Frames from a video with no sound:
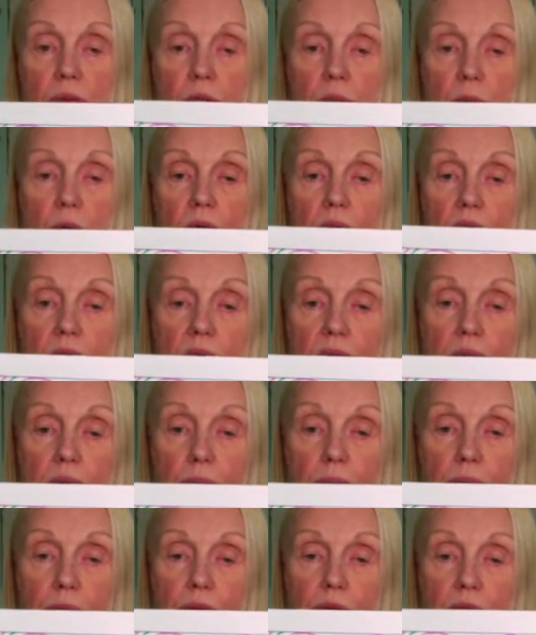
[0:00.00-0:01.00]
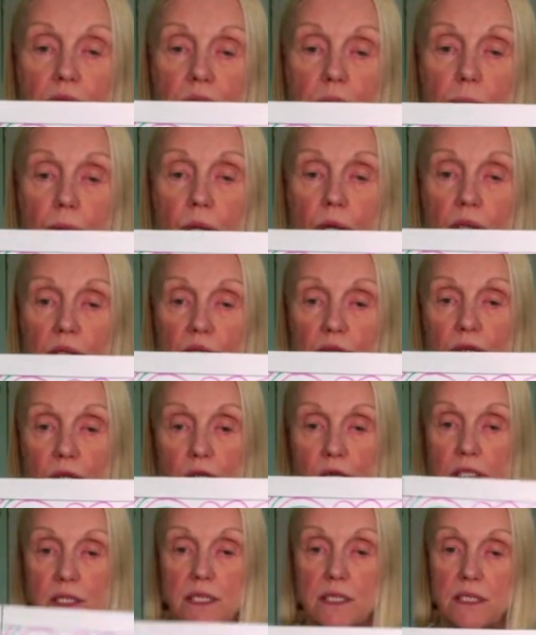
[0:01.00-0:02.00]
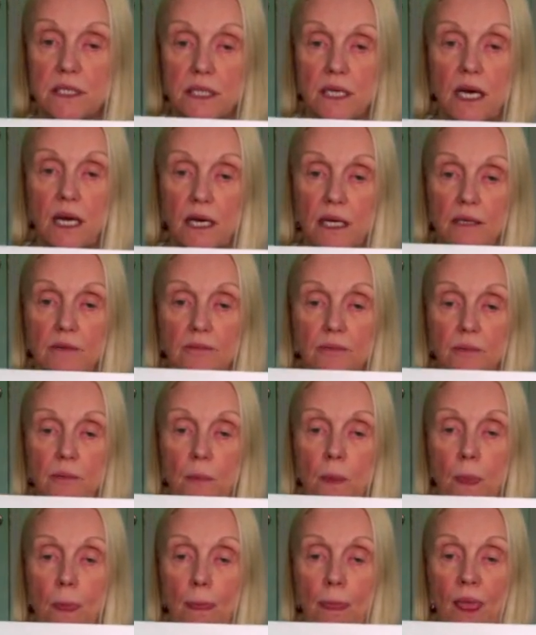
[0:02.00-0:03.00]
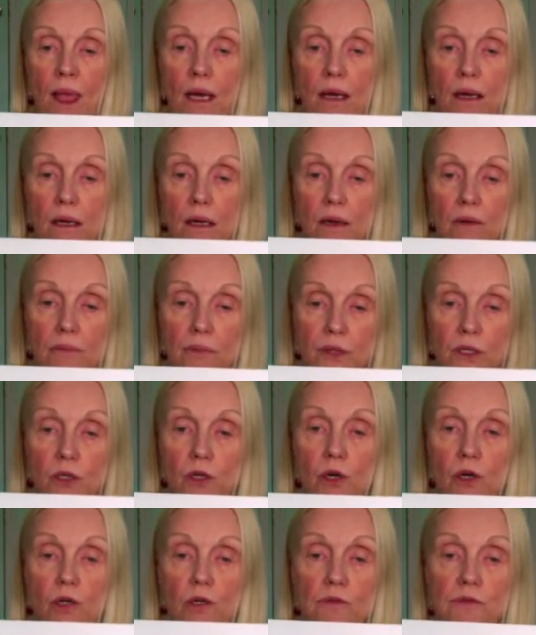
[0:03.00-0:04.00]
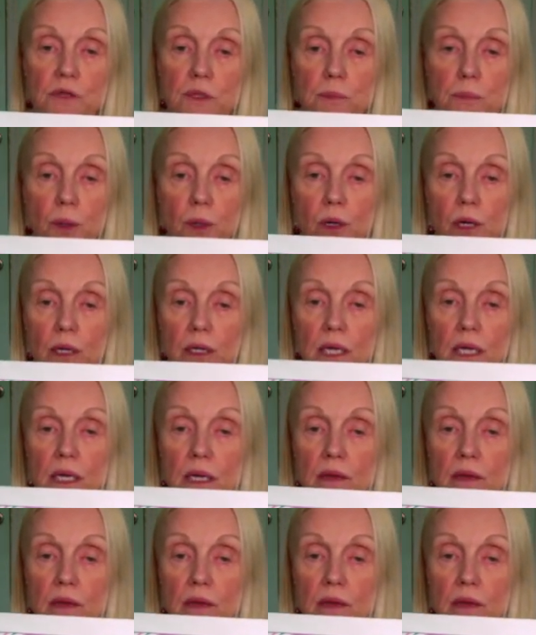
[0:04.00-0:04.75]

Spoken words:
We want to keep this part of our design, the curvy part.